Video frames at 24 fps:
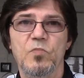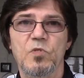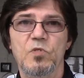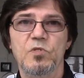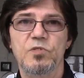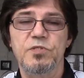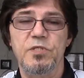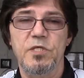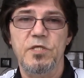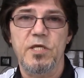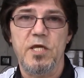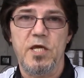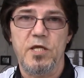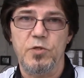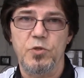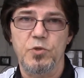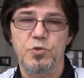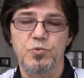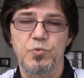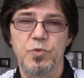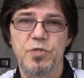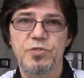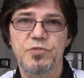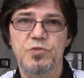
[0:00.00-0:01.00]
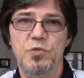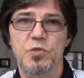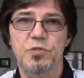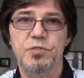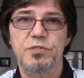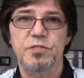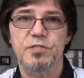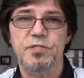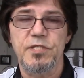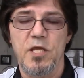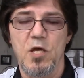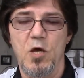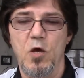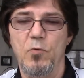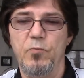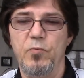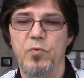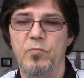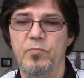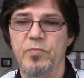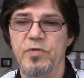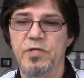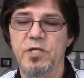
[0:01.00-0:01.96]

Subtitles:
seek out those resources to help them,